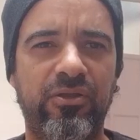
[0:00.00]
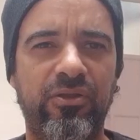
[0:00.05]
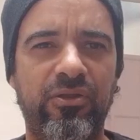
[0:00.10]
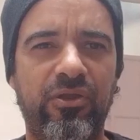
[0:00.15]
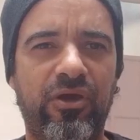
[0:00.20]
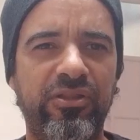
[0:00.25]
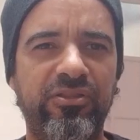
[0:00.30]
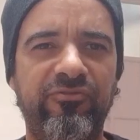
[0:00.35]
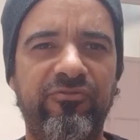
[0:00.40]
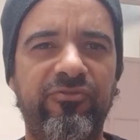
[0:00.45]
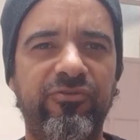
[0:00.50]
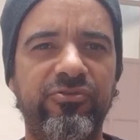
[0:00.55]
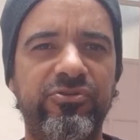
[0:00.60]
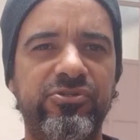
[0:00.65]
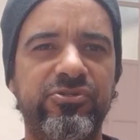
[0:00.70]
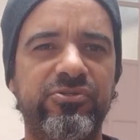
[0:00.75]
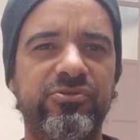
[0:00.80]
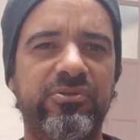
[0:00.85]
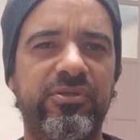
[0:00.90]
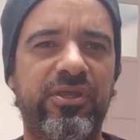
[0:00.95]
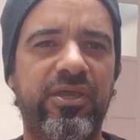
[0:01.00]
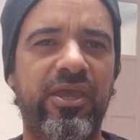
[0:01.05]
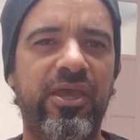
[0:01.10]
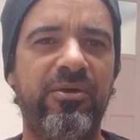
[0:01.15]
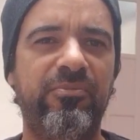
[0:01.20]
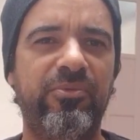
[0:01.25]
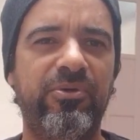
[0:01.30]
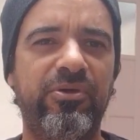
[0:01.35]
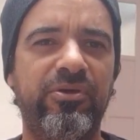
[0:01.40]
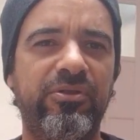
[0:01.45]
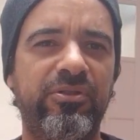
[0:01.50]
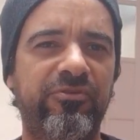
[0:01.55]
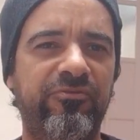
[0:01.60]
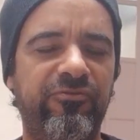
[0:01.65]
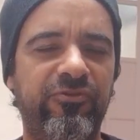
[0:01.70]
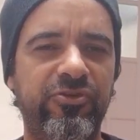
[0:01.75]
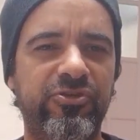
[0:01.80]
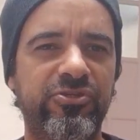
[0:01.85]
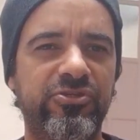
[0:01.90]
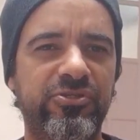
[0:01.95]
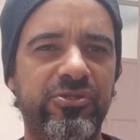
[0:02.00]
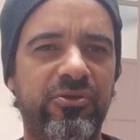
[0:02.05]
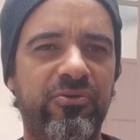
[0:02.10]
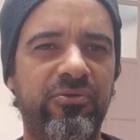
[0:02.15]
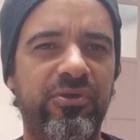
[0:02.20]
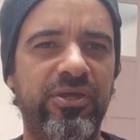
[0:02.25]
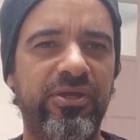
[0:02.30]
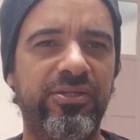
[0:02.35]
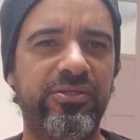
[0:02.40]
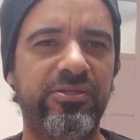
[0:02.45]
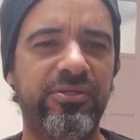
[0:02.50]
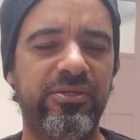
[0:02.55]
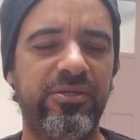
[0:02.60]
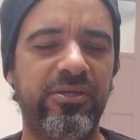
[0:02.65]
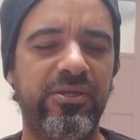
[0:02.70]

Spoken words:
Not the features of the camera. The features are great.